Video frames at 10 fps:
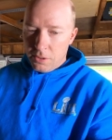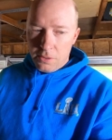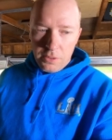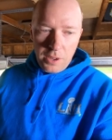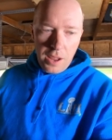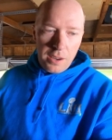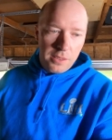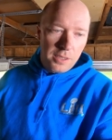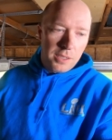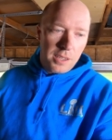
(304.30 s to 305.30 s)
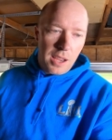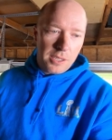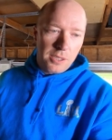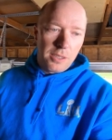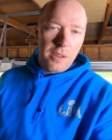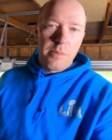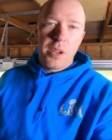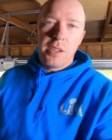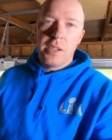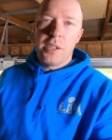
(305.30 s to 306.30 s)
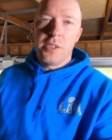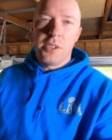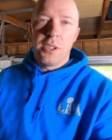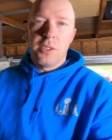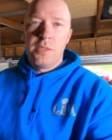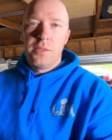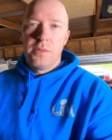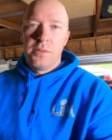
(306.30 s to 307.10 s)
you kind of the disaster that I've made here. So